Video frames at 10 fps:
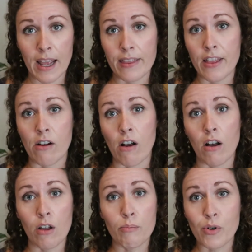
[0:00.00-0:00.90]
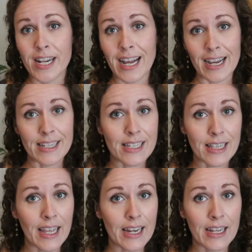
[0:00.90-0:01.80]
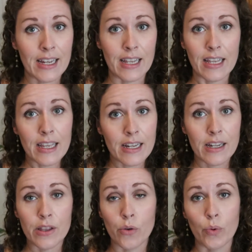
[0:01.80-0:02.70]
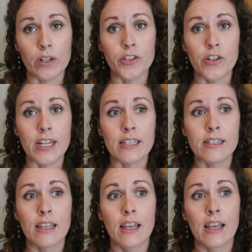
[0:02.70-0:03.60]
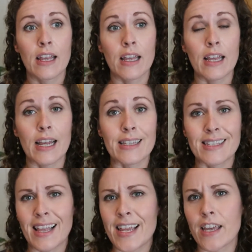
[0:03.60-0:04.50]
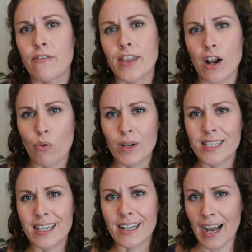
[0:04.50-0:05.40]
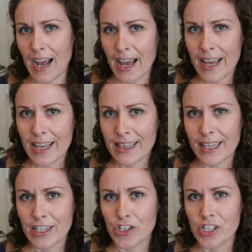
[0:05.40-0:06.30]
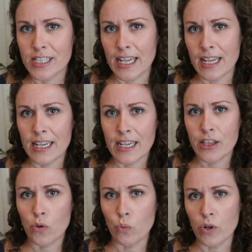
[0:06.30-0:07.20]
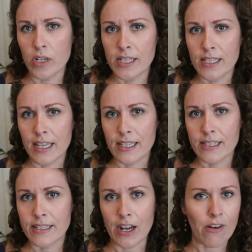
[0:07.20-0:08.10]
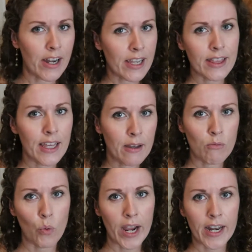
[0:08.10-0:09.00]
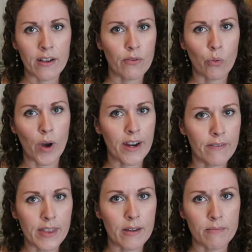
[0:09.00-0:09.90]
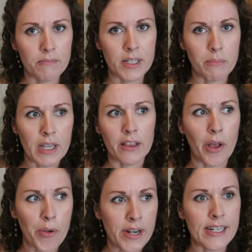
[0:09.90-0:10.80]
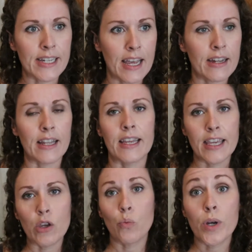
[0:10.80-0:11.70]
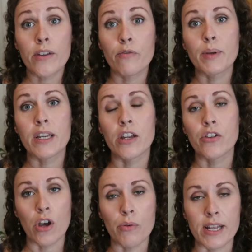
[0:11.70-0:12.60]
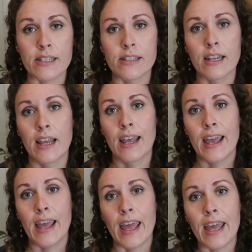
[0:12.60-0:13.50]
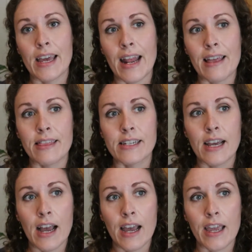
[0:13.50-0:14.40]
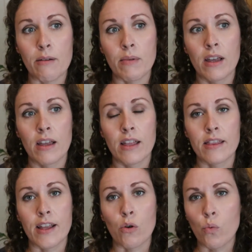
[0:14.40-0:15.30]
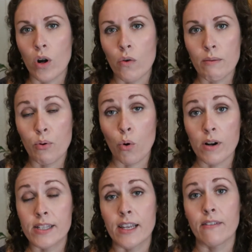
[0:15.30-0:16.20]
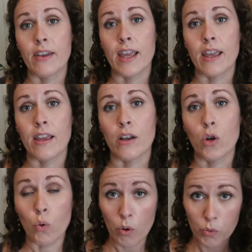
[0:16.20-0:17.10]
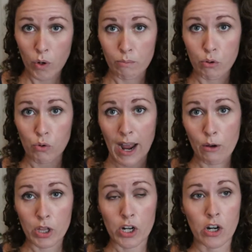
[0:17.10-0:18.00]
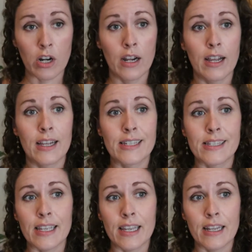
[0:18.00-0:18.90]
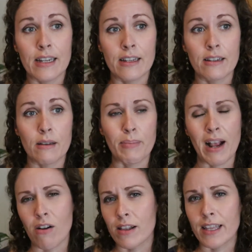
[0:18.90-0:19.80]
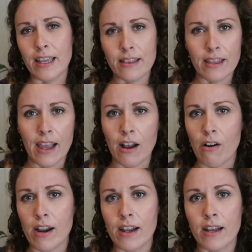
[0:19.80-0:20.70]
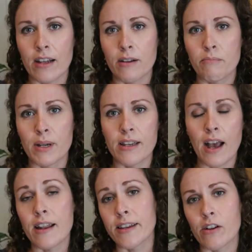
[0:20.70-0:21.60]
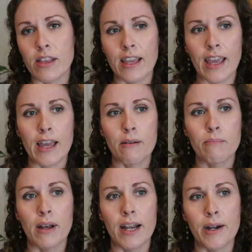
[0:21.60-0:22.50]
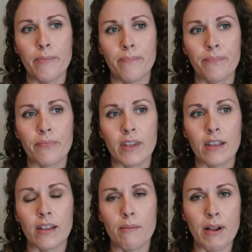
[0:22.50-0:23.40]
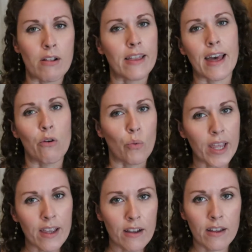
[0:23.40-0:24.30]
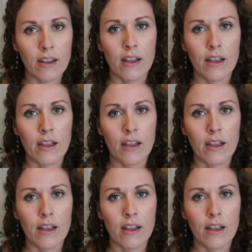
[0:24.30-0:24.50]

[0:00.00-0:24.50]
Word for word: and they're all pretty isolated in the wilderness. It's like if there was a guy like just standing in the woods, like staring at them, waiting for one of them to be alone in a tent, like he would have been noticed. And at the time, there were reports of a quote-unquote prowler seen apparently in the area, but not near the camp, um, apparently that week.